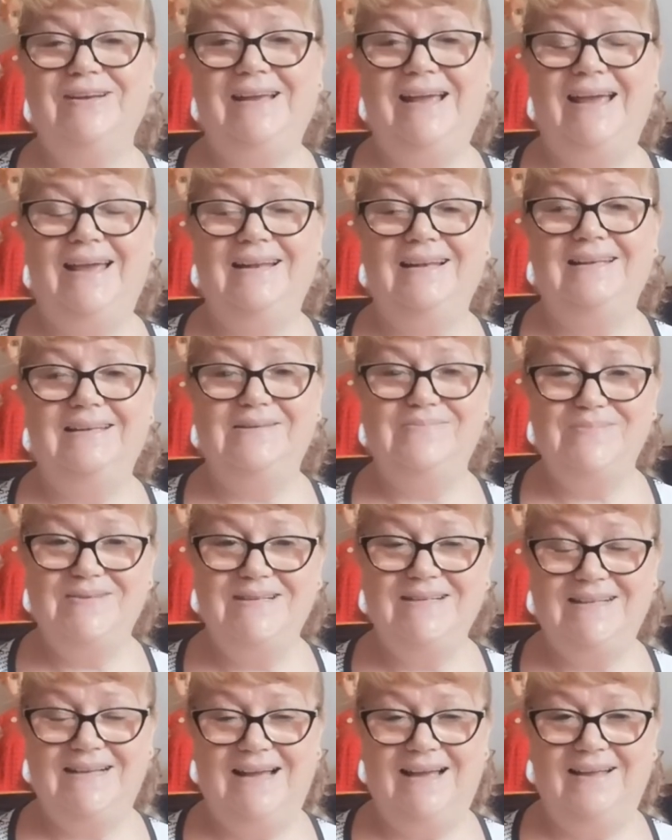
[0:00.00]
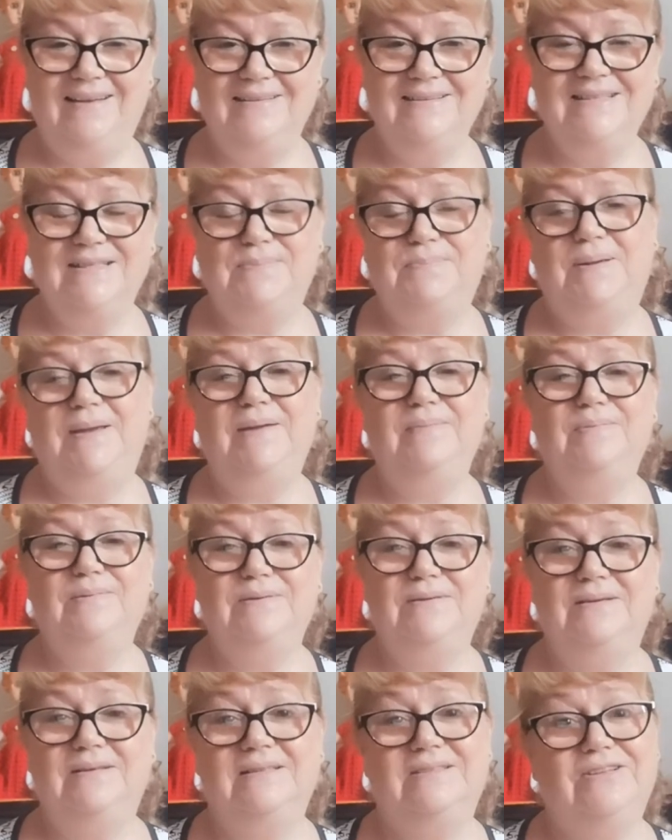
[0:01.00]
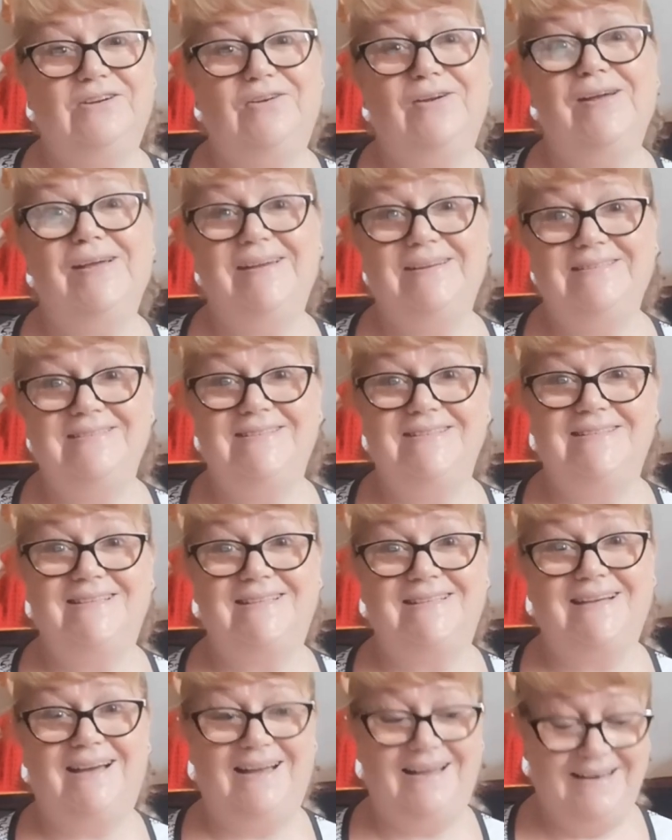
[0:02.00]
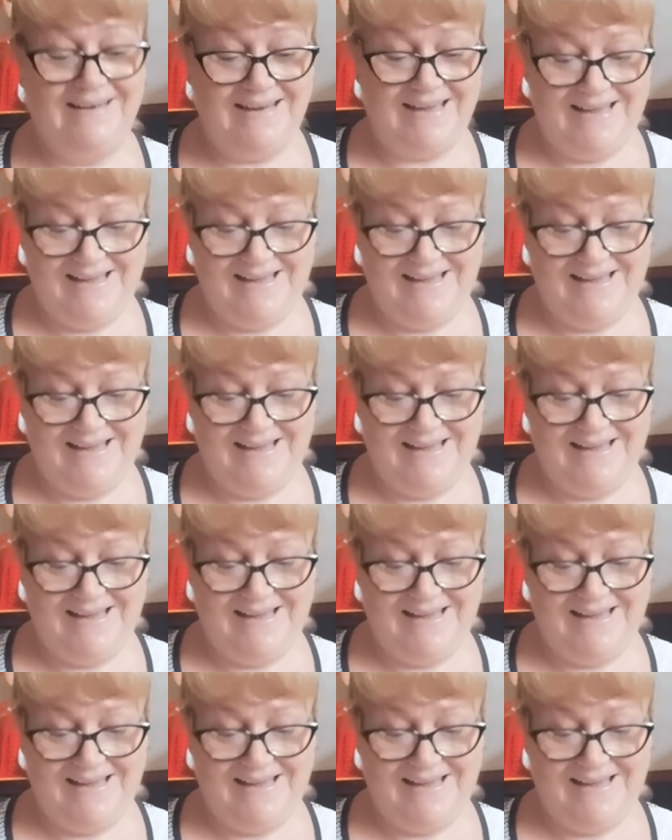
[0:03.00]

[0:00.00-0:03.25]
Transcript: only had limited colours, people are dying to start